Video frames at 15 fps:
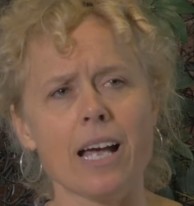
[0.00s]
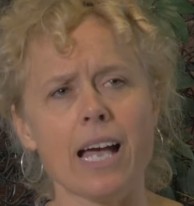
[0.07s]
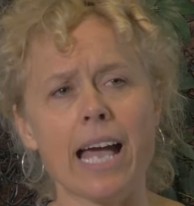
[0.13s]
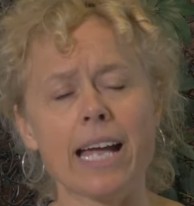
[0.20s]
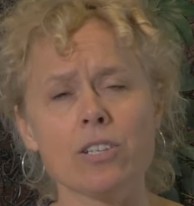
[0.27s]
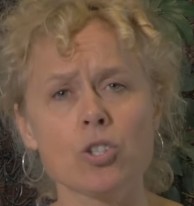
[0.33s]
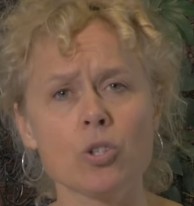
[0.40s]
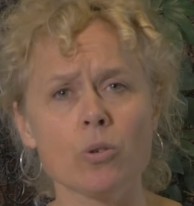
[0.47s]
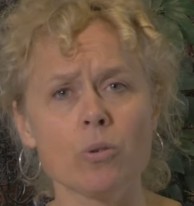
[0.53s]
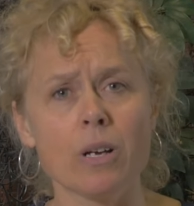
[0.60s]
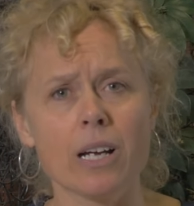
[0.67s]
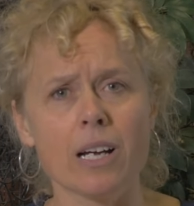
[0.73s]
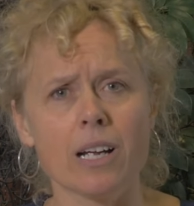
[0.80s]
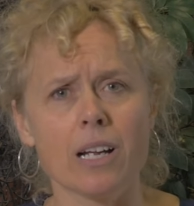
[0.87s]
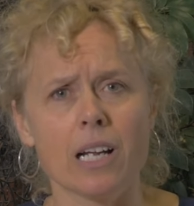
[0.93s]
and to
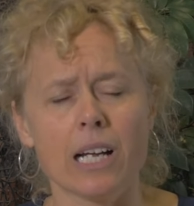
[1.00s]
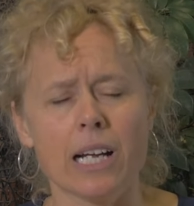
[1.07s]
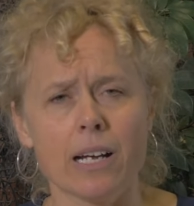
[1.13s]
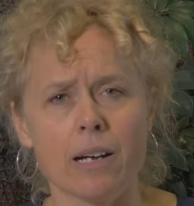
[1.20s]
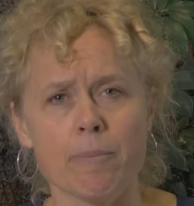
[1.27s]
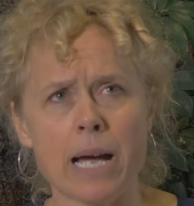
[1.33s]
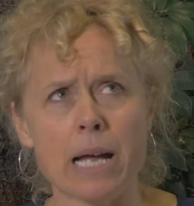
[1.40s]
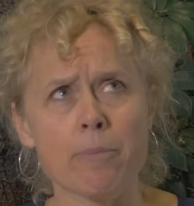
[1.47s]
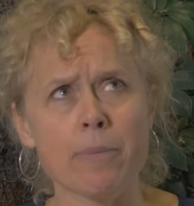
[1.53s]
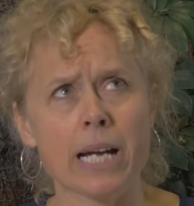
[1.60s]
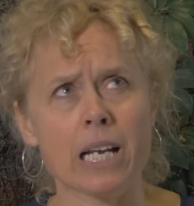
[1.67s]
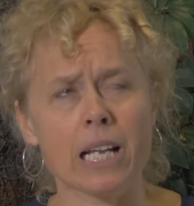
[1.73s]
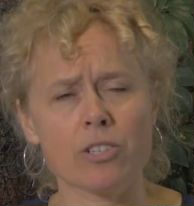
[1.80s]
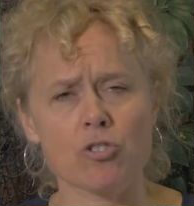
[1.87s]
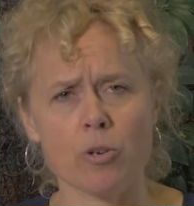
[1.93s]

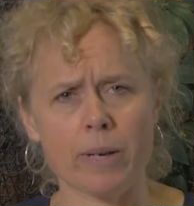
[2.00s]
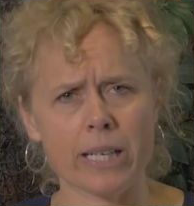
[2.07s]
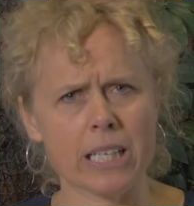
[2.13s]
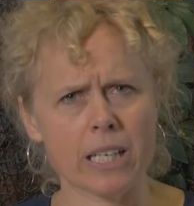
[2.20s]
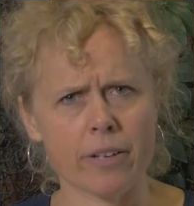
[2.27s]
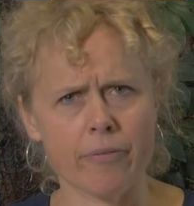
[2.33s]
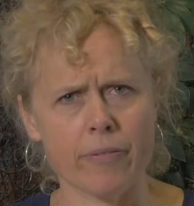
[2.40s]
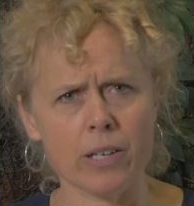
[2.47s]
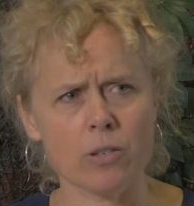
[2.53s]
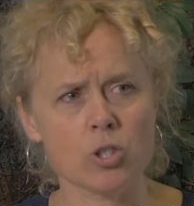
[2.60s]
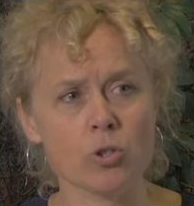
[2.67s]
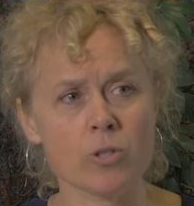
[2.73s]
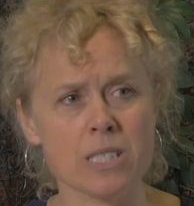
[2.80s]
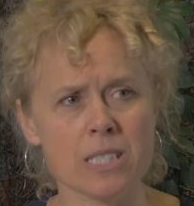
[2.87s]
man-made electromagnetic fields,